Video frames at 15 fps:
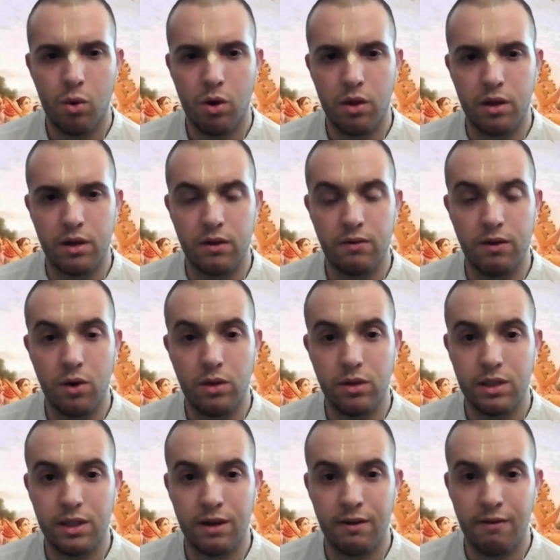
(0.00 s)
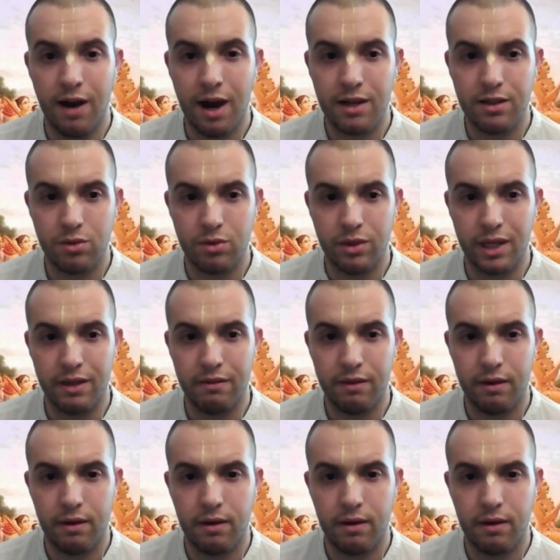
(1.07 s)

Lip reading: or the devotee of Vasudev,